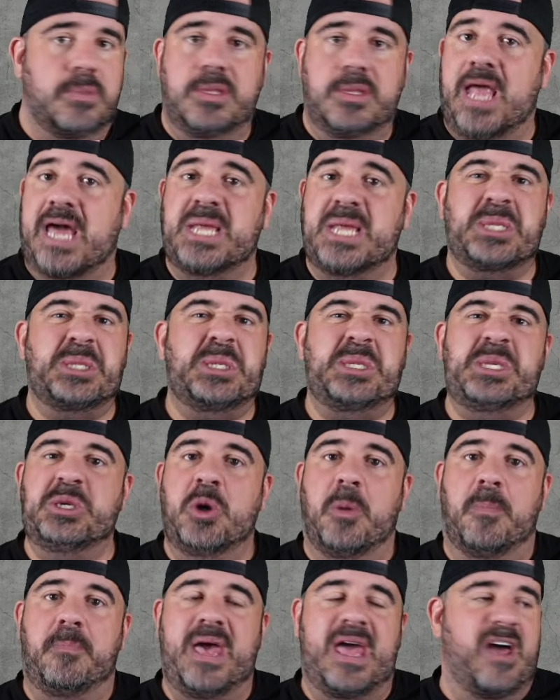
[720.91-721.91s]
Not a
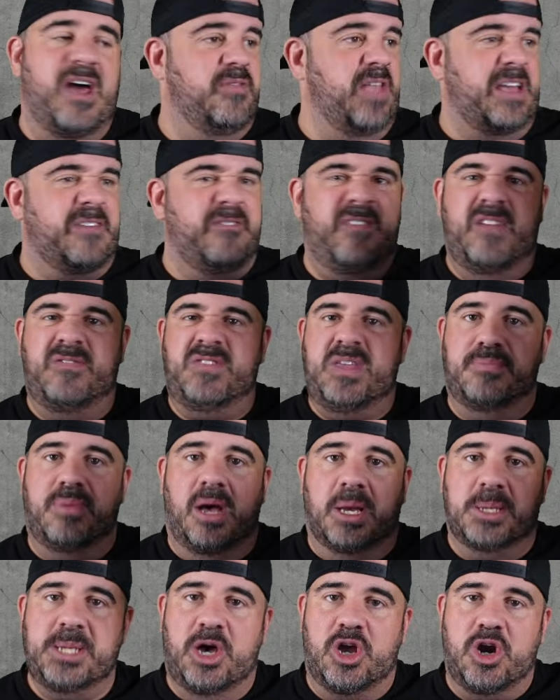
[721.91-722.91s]
single bet of like 50
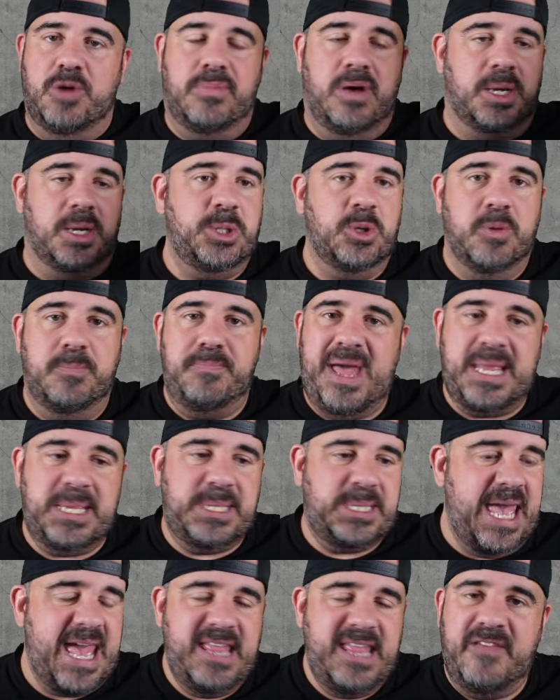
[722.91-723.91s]
bucks, 100 bucks. You're betting
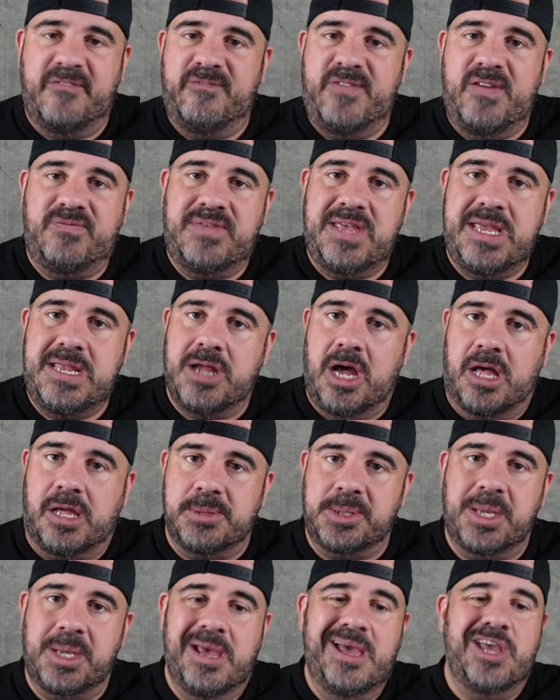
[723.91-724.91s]
10 to
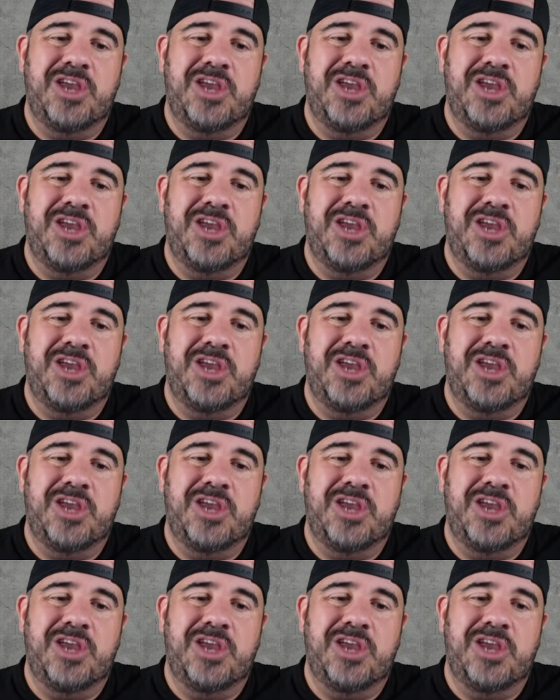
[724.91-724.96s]
$15.